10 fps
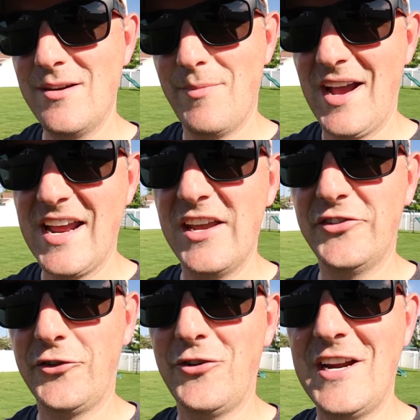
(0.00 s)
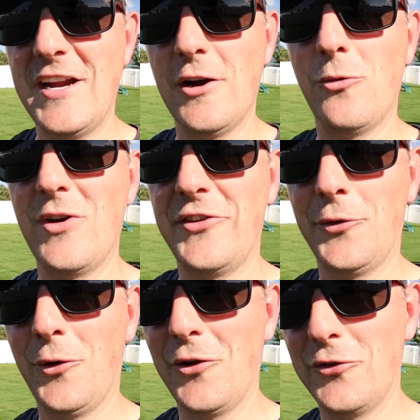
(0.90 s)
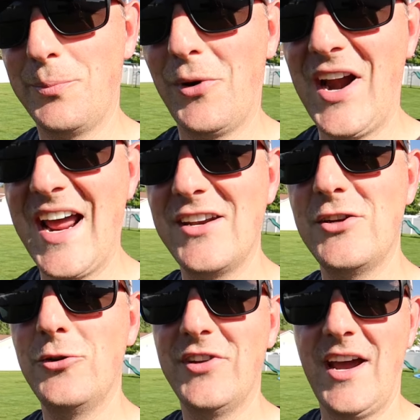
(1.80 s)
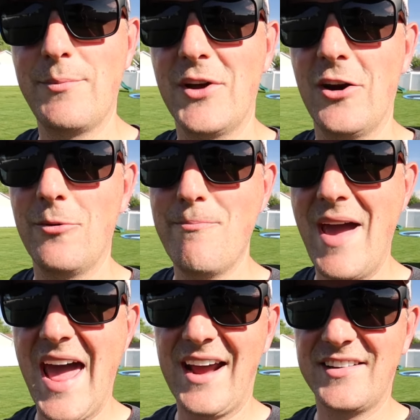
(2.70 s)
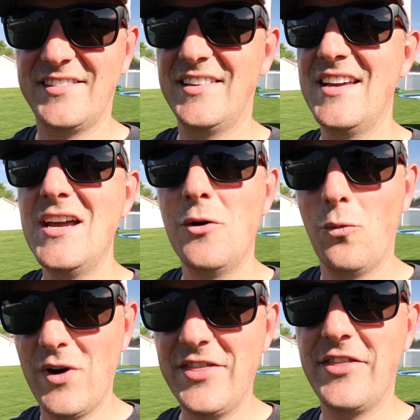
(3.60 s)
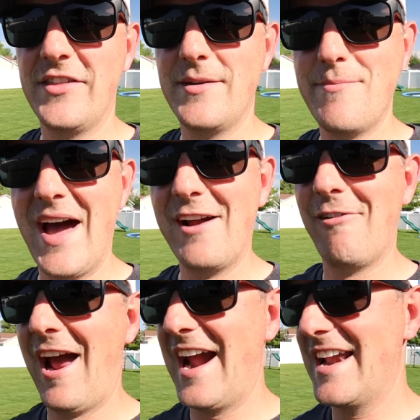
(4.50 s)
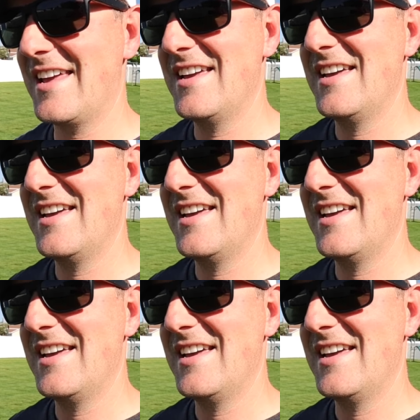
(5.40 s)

my history here with Toro's brand new TimeCutter Max with the MyRide.